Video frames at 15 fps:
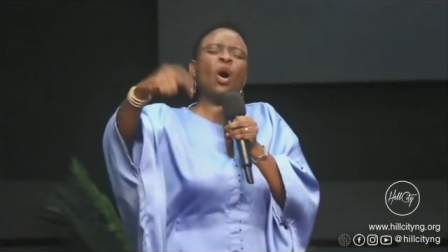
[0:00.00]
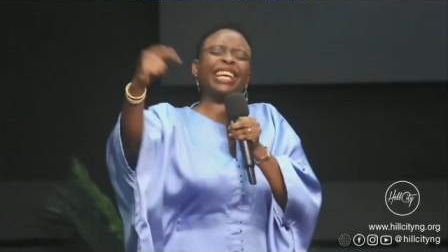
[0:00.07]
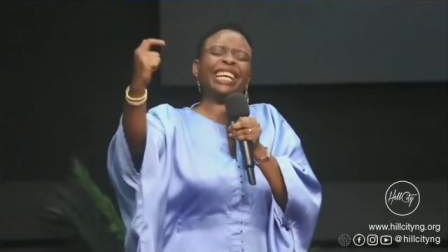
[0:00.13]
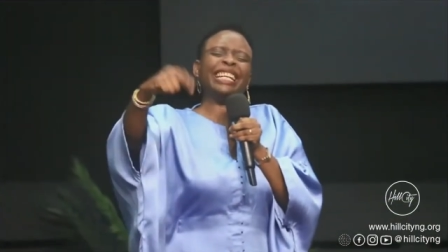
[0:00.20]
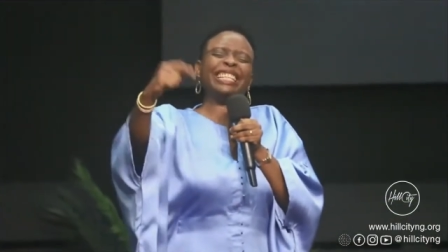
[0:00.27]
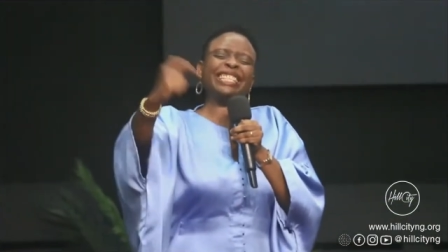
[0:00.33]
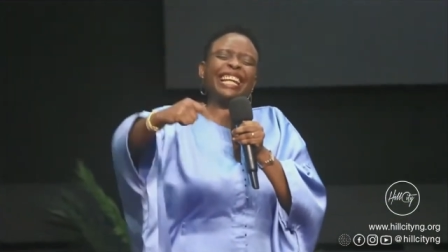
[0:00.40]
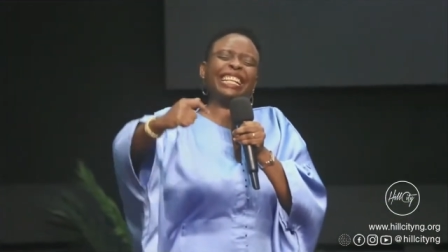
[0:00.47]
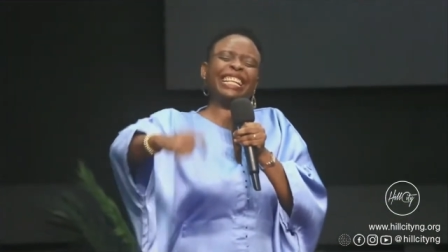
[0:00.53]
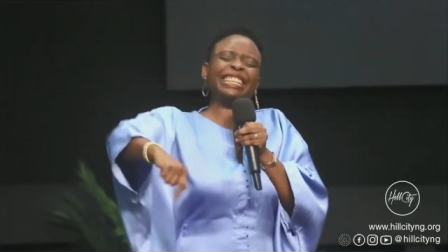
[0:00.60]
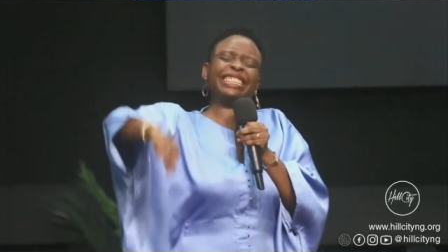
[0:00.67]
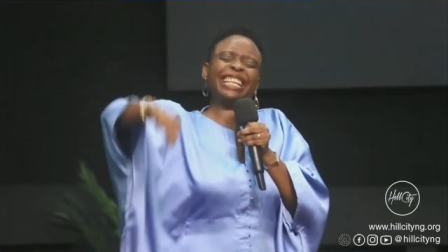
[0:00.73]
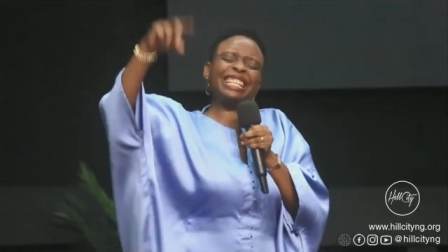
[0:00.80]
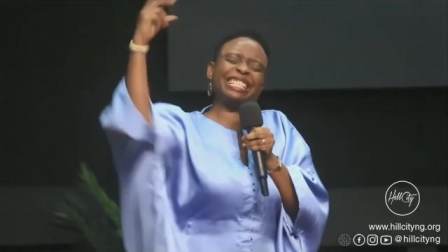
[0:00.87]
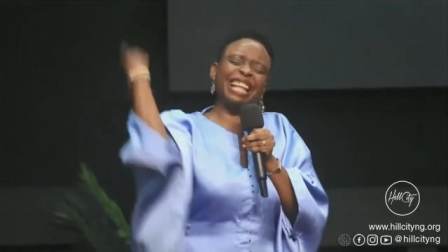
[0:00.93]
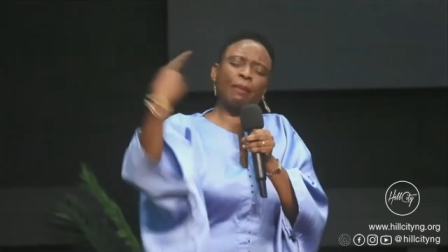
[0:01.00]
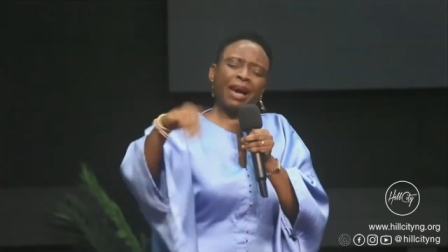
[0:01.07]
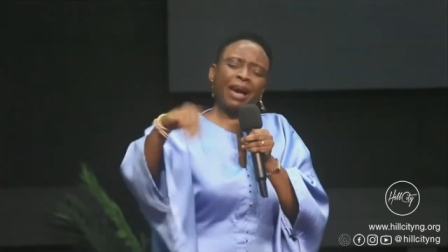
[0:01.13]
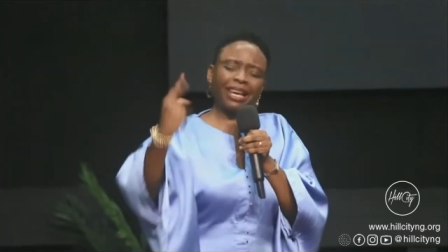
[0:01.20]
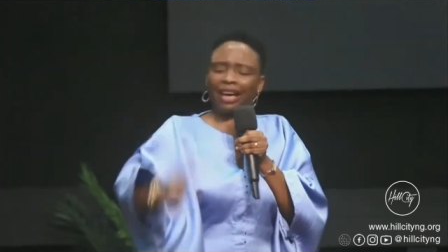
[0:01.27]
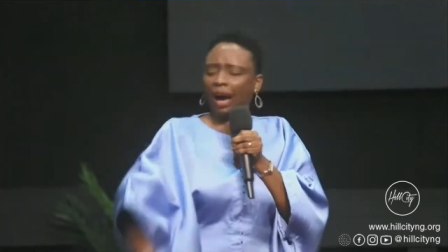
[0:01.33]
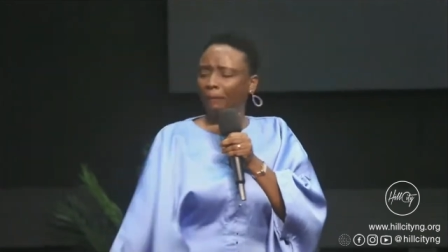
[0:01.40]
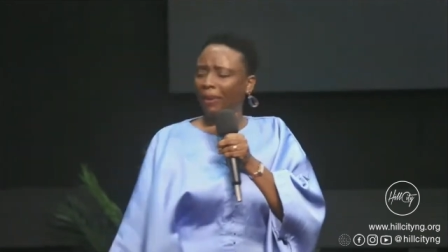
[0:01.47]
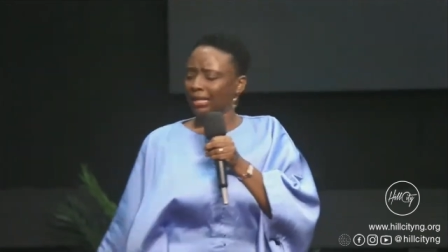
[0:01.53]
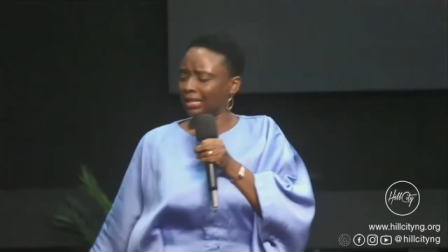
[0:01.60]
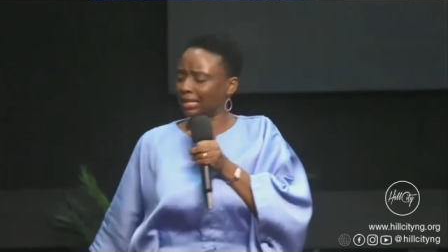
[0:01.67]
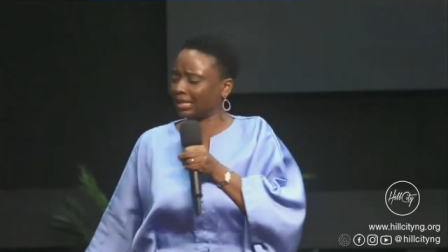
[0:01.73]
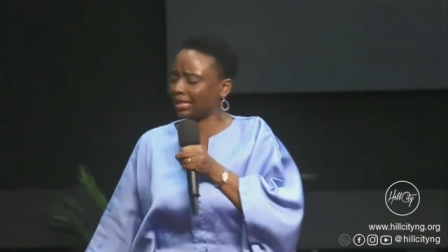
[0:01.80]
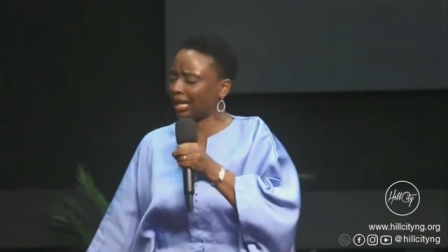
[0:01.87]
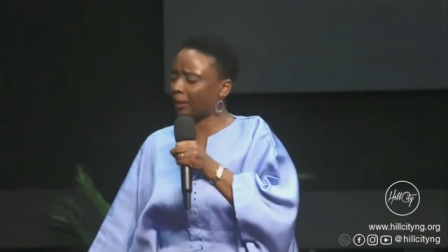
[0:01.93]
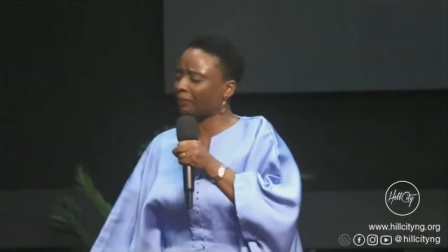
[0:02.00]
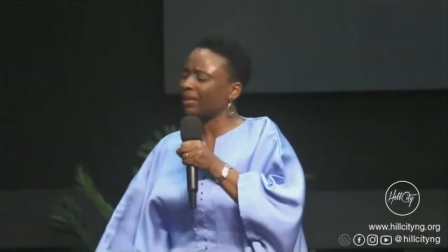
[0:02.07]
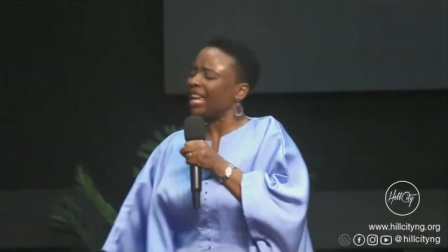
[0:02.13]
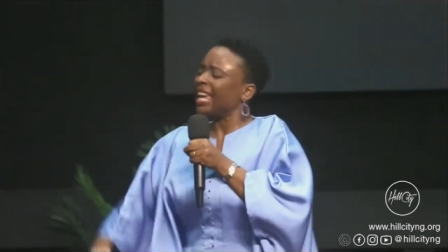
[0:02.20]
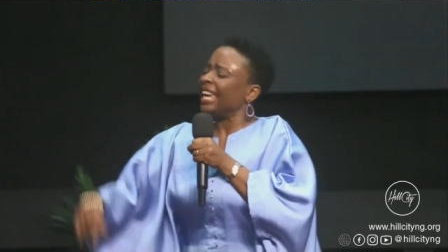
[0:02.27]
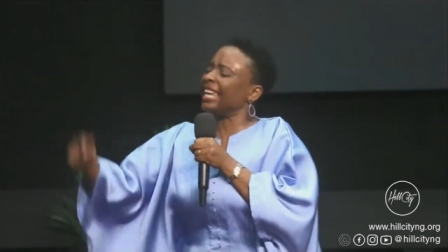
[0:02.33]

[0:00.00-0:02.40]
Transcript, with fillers: be more intelligent than my capacity.